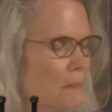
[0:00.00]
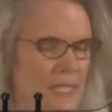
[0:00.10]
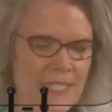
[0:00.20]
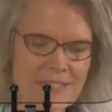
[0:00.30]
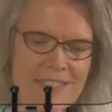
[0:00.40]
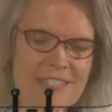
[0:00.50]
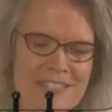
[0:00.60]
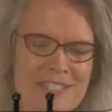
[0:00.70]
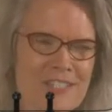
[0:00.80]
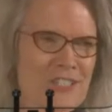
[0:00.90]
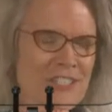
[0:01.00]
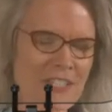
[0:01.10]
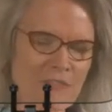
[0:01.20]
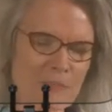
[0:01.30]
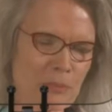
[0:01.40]
mean contingent
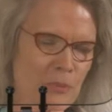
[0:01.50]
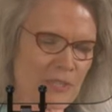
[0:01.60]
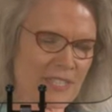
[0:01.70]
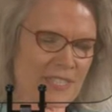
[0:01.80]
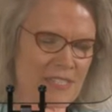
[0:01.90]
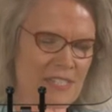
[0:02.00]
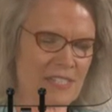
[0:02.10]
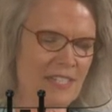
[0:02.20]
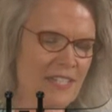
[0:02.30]
of employees.